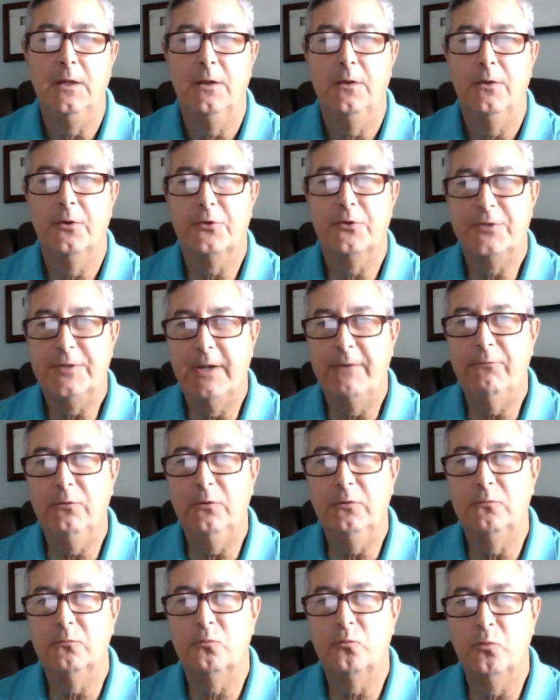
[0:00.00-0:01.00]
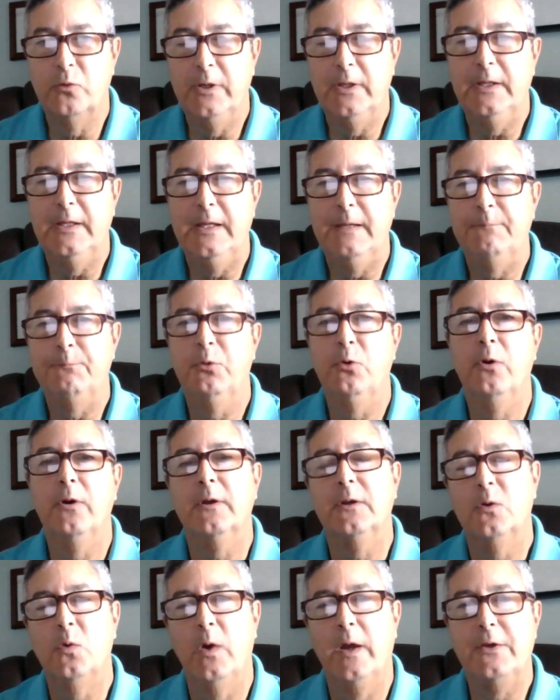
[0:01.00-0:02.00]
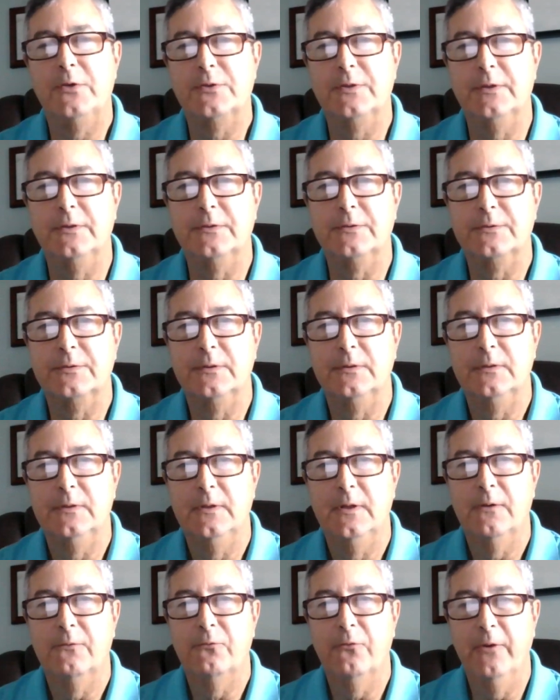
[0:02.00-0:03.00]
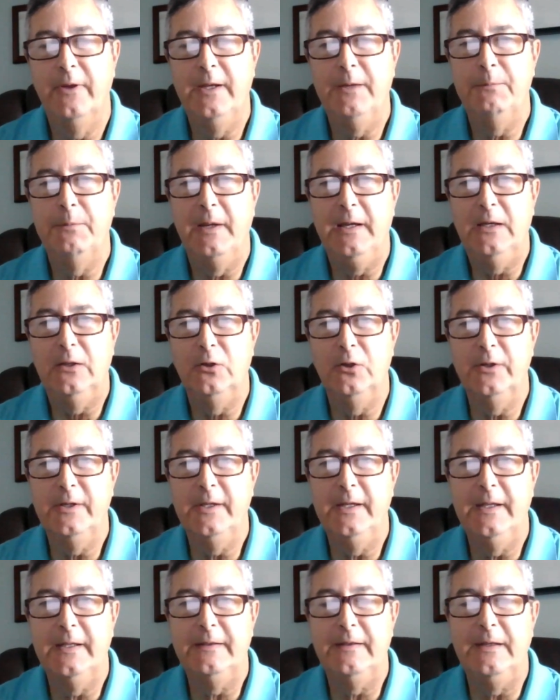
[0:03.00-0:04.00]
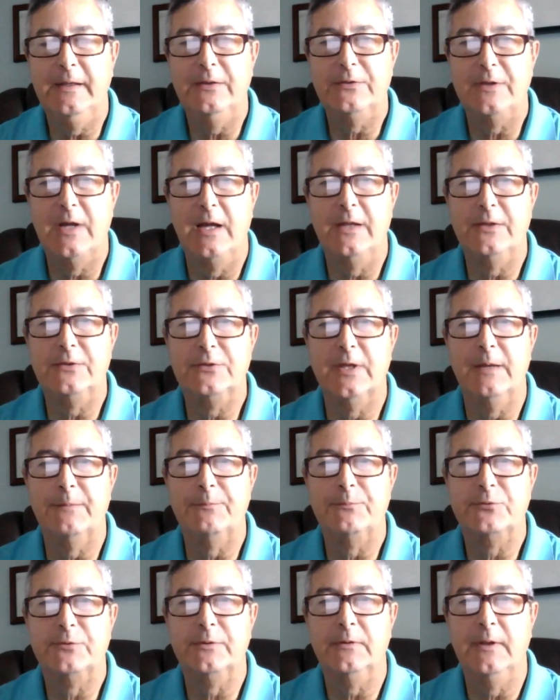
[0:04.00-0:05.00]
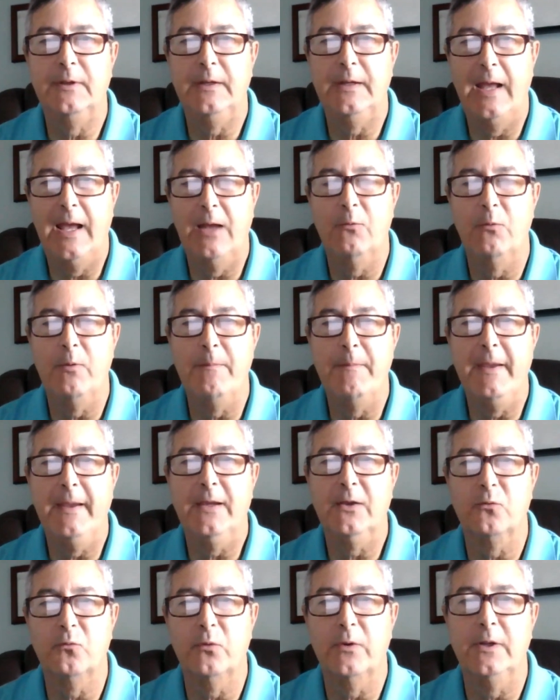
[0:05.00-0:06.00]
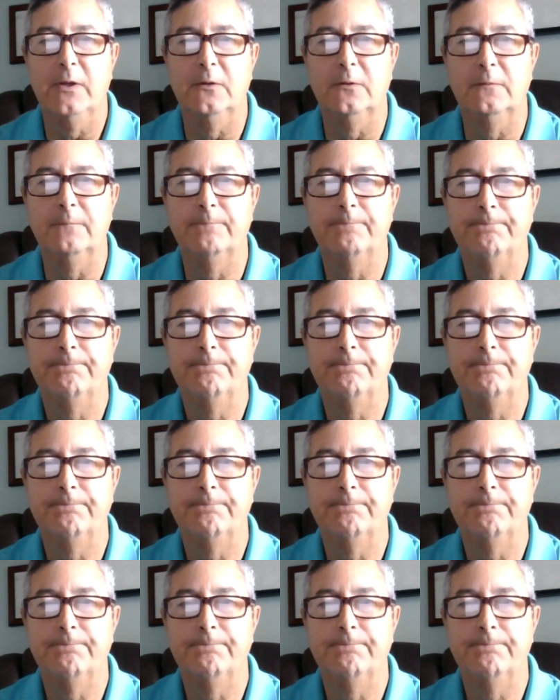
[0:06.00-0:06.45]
There are several really important questions for anybody looking at these concepts and how do we make it real.